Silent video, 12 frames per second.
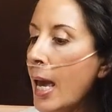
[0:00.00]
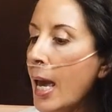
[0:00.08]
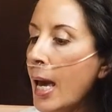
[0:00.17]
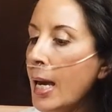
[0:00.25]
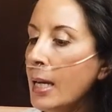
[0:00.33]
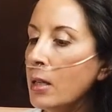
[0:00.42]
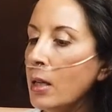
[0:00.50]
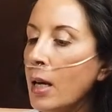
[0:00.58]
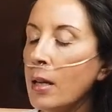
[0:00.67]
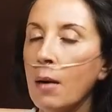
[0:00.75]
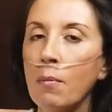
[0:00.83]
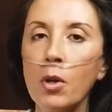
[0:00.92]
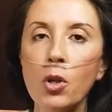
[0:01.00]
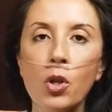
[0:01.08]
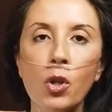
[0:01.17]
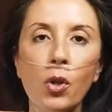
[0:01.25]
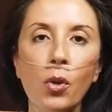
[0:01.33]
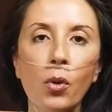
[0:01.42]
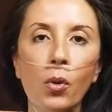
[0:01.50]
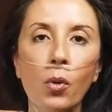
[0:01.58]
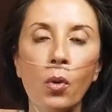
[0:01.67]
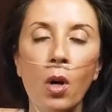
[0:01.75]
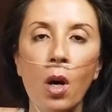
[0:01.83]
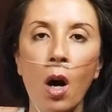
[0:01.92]
And number
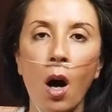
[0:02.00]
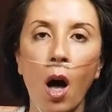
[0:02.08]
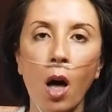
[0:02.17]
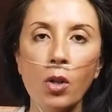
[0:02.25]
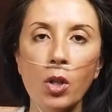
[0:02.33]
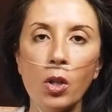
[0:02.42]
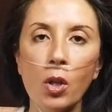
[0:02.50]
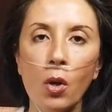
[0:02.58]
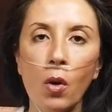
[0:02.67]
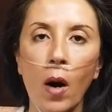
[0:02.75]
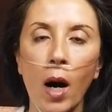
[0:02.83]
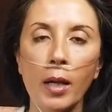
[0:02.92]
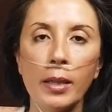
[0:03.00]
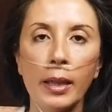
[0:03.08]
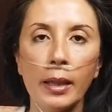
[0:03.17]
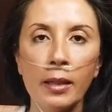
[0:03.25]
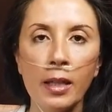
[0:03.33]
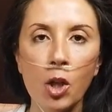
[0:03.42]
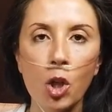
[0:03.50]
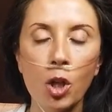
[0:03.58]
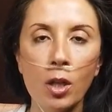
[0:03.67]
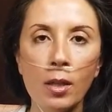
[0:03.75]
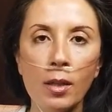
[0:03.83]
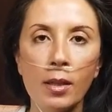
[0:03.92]
two, also our
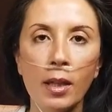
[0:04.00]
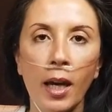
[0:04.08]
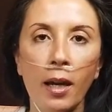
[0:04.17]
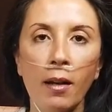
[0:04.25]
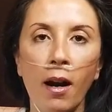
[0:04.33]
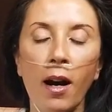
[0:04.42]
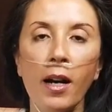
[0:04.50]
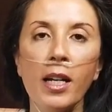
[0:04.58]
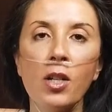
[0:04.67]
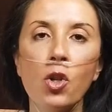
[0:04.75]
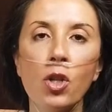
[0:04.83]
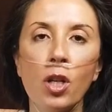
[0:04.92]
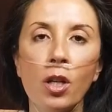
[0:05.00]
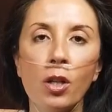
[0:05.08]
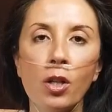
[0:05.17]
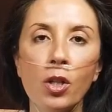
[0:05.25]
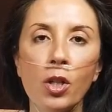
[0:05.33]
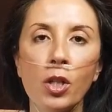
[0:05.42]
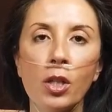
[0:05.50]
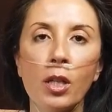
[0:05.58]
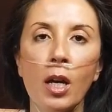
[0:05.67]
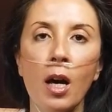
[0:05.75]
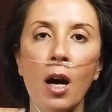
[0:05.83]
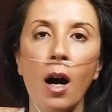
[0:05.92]
technicians and our engineers
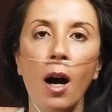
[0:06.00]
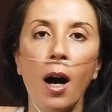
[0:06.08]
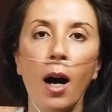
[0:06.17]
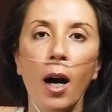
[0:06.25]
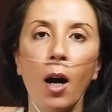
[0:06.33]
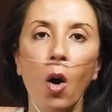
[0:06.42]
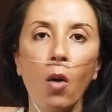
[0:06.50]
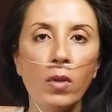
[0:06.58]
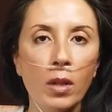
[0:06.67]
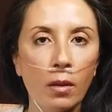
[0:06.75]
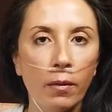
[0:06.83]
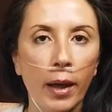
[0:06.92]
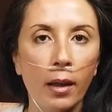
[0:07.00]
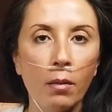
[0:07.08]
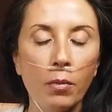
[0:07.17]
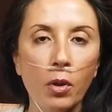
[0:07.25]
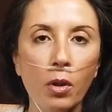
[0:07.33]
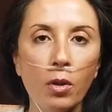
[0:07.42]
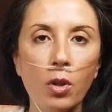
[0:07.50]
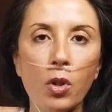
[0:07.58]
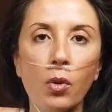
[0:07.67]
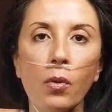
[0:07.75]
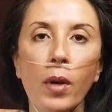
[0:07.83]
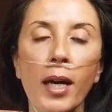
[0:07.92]
are always available
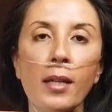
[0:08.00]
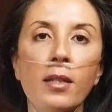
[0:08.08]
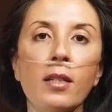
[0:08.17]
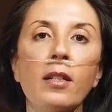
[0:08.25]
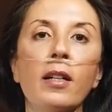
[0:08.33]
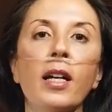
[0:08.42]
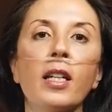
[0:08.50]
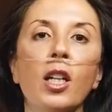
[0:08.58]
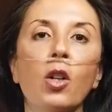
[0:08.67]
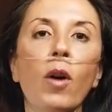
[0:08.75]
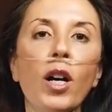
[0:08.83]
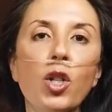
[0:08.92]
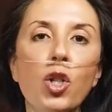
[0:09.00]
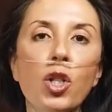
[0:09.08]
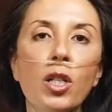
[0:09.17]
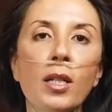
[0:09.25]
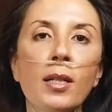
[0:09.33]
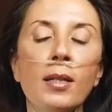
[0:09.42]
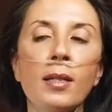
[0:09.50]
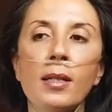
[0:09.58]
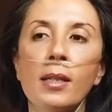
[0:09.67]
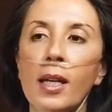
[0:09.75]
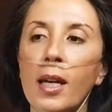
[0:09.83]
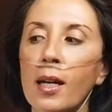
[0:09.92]
to answer any
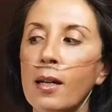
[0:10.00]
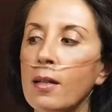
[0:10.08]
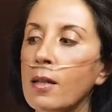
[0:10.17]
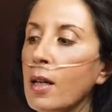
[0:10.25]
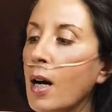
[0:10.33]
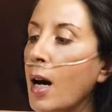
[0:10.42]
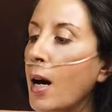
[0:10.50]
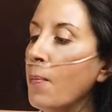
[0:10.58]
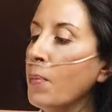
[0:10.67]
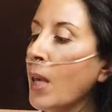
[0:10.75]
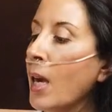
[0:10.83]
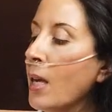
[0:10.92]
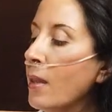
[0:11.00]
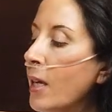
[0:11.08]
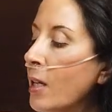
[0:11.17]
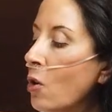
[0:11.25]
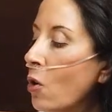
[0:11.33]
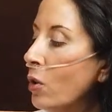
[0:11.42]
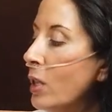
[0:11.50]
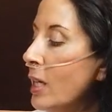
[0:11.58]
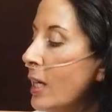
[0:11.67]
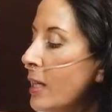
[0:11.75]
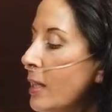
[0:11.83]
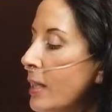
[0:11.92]
questions, and they know
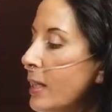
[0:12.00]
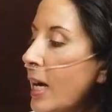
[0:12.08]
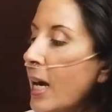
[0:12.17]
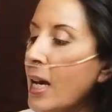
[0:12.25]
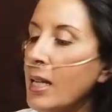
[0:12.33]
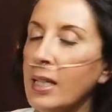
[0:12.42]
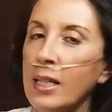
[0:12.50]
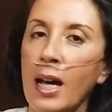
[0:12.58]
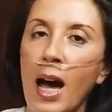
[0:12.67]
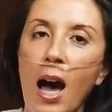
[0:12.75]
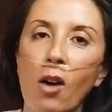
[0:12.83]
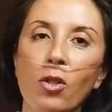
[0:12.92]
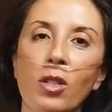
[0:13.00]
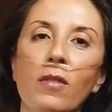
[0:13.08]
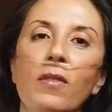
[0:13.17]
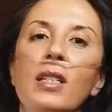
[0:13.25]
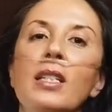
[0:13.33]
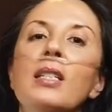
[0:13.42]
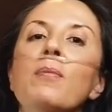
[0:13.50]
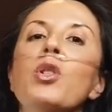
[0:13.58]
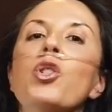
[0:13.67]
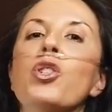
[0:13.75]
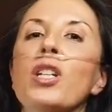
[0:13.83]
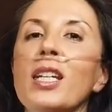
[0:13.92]
the insides and outs of this
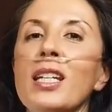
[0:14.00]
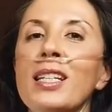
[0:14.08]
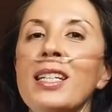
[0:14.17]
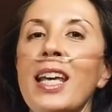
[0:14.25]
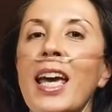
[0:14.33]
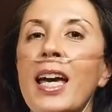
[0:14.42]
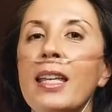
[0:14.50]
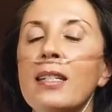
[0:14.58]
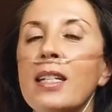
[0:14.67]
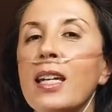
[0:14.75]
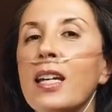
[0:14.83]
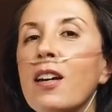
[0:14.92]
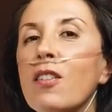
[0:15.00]
machine, and they